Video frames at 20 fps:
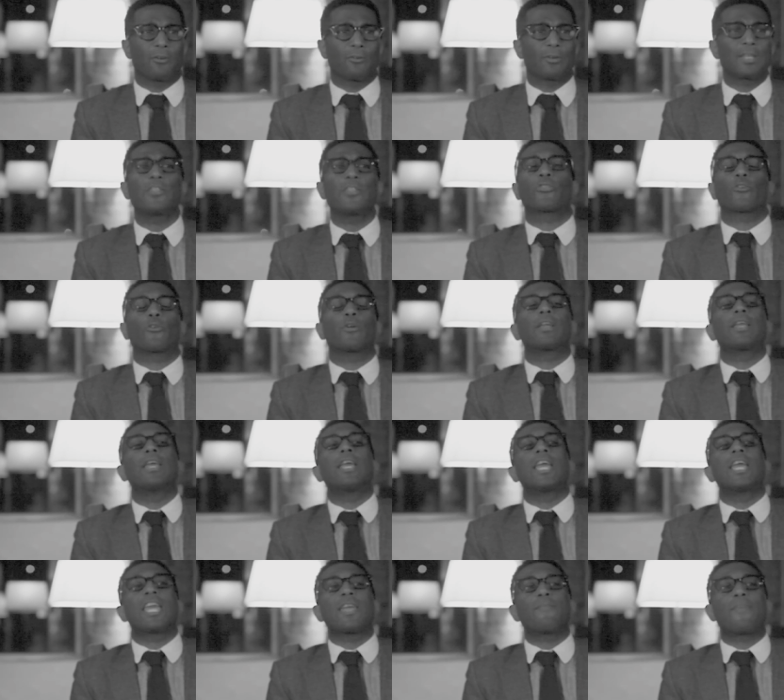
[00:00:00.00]

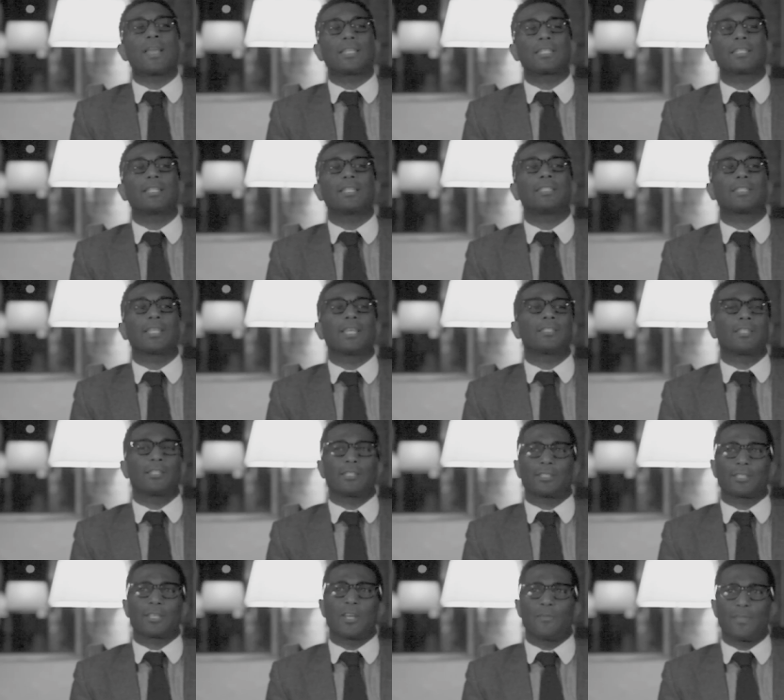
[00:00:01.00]
he basically says
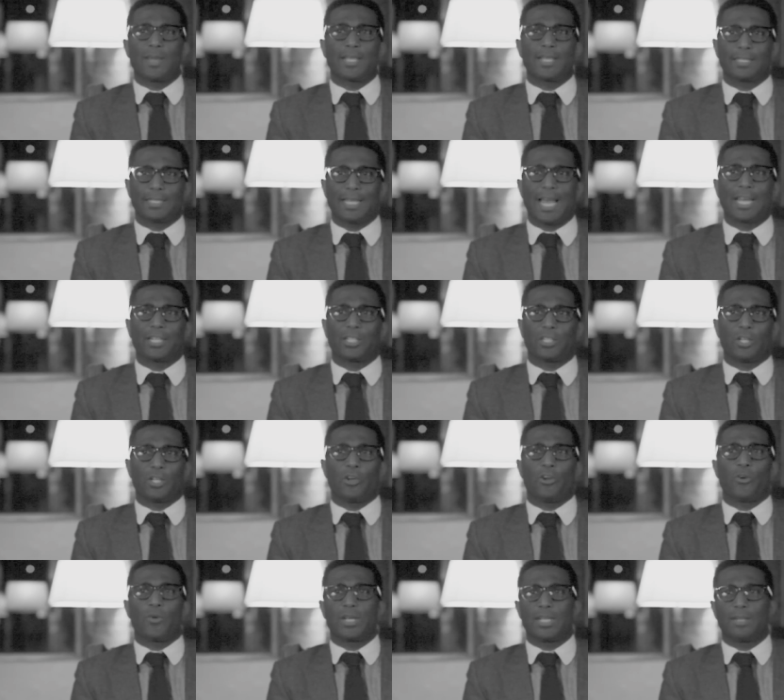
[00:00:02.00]
it's going to be his last
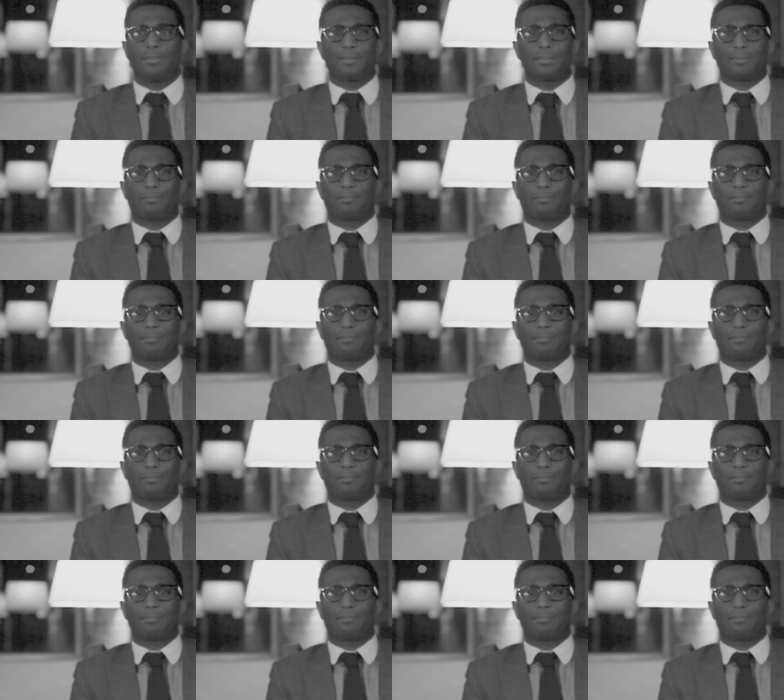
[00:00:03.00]
show, and he